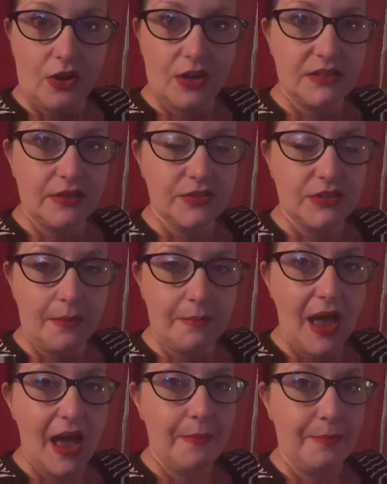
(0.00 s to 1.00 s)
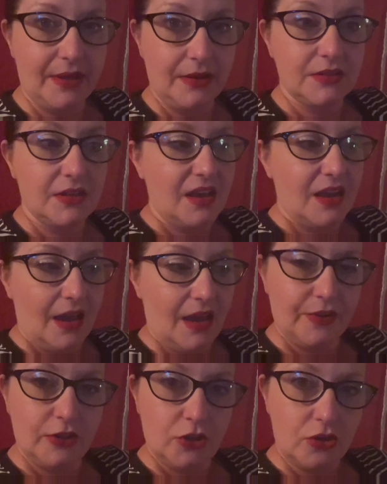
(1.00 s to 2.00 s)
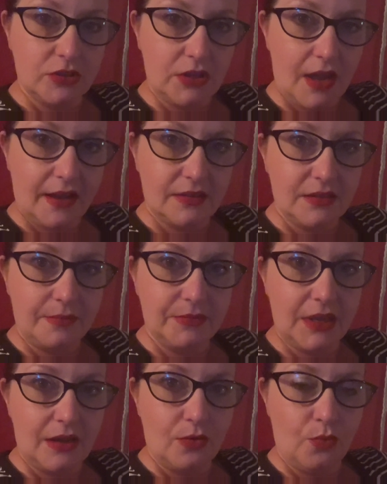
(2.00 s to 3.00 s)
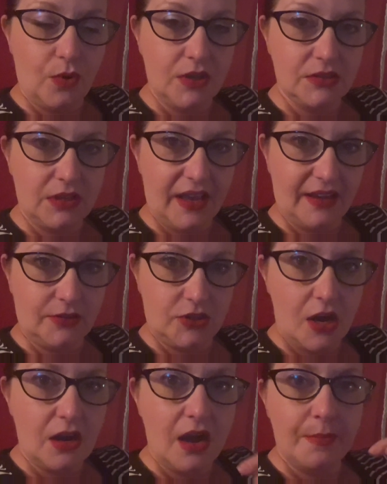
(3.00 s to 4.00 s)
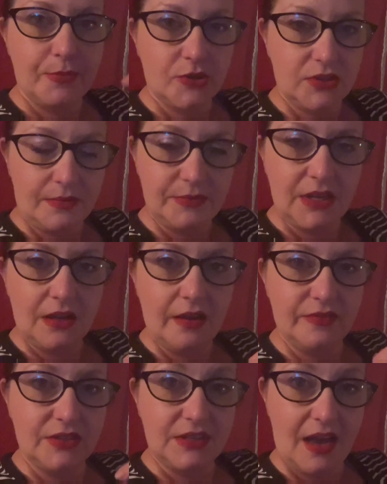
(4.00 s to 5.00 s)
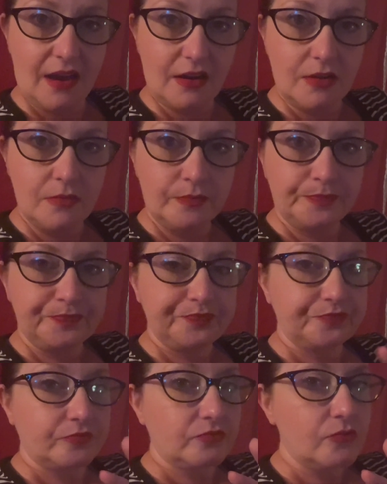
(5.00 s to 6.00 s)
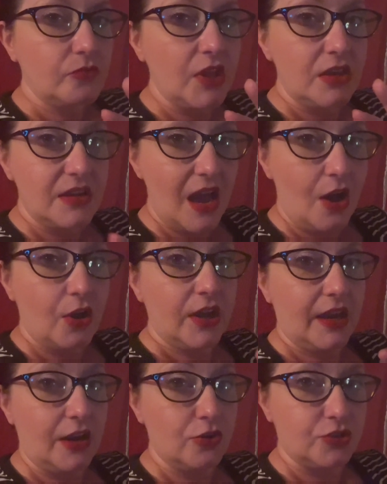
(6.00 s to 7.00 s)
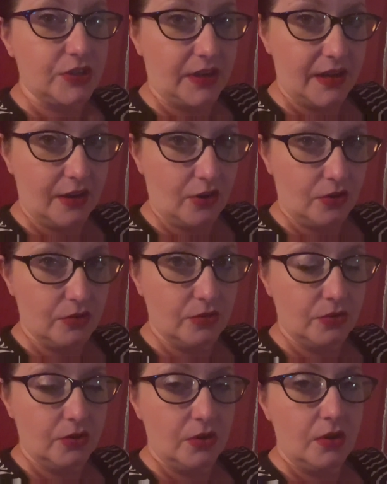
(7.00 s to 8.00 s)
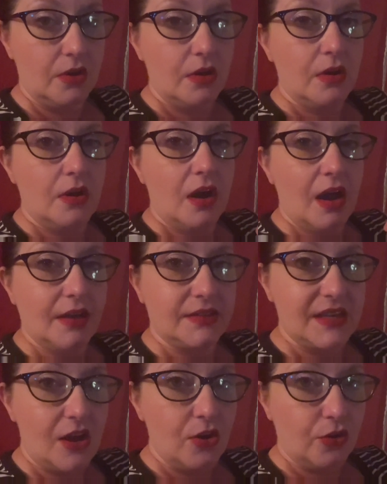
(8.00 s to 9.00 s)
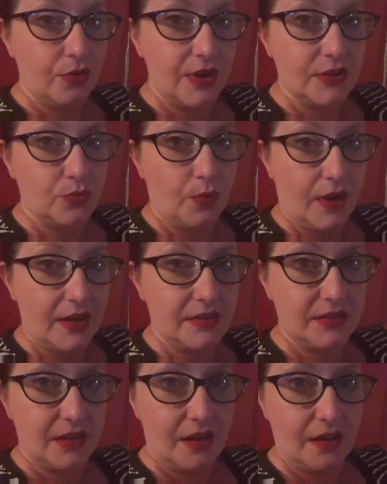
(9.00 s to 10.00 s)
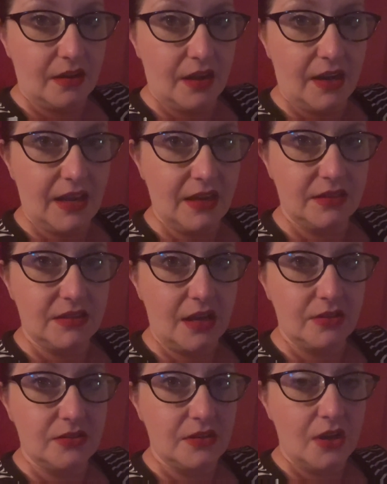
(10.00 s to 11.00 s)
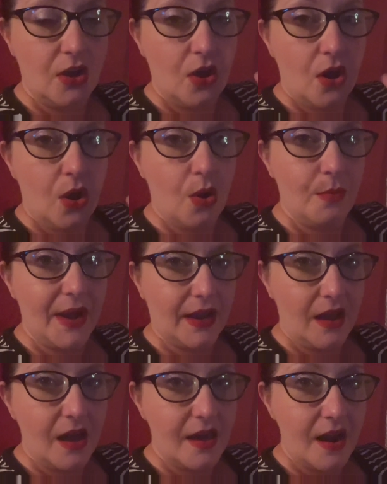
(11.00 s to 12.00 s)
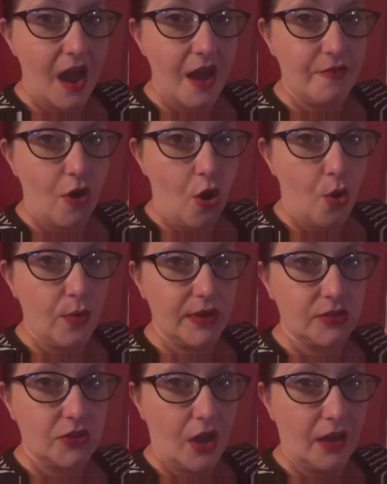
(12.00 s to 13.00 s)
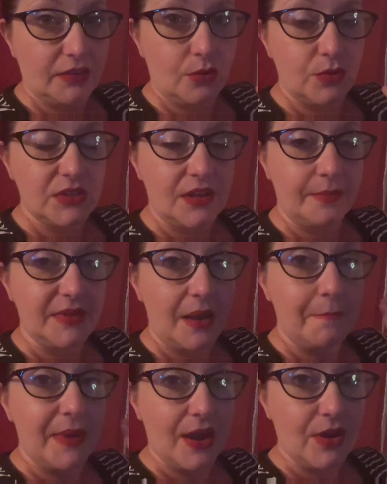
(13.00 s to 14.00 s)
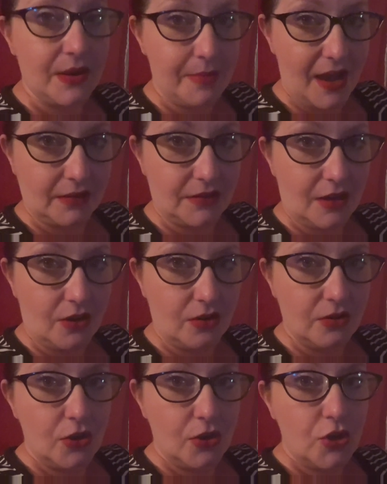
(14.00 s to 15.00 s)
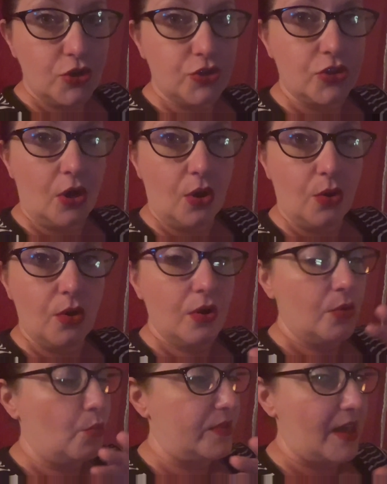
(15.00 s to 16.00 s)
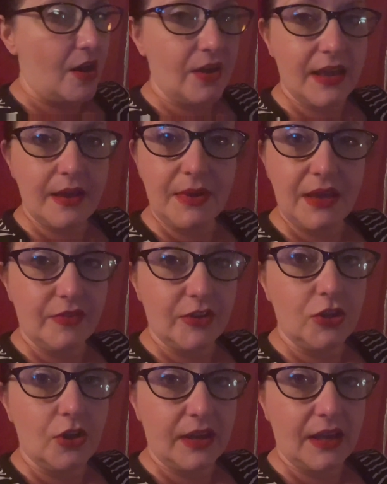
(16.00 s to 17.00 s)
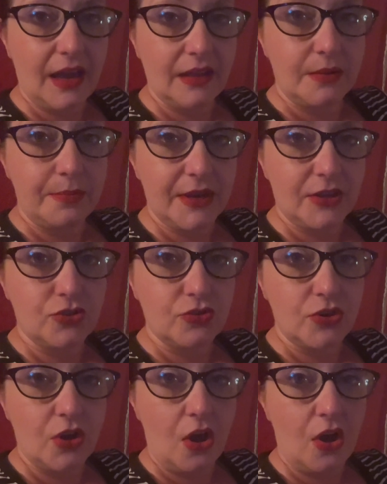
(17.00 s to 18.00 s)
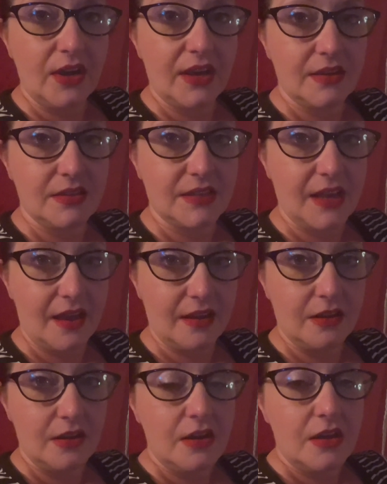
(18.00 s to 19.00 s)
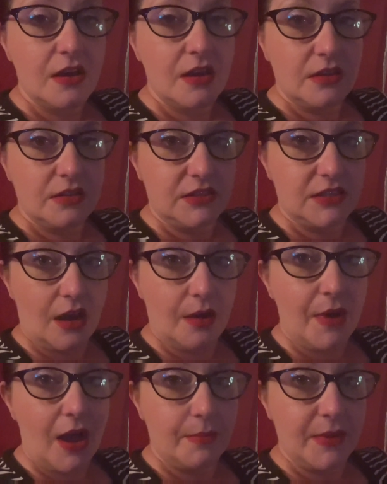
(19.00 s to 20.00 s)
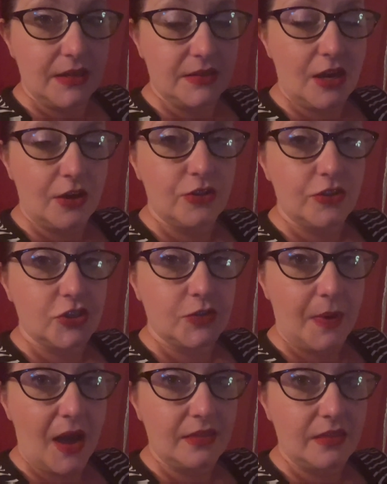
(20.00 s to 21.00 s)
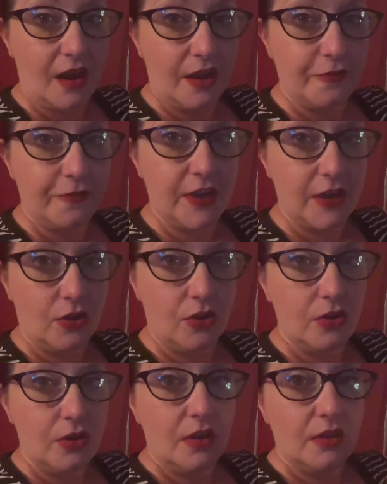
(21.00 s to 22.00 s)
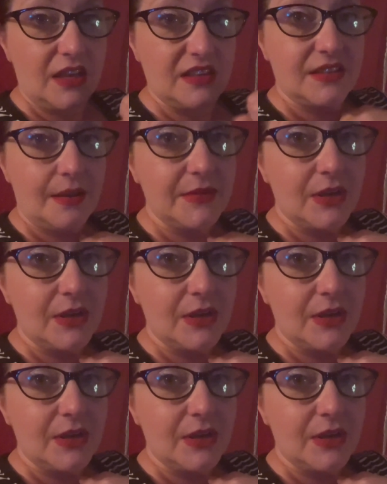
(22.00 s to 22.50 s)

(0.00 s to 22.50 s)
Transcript: as if something happened, and it looks like something was like dug up or something of the deck. Now, here's the kicker. I tell Chris what I see, and he says, "Oh my God, I've always thought there was something buried back there." So without him even looking at the picture at all, he said, "Tom, I'm going to tell you the spot that I feel that something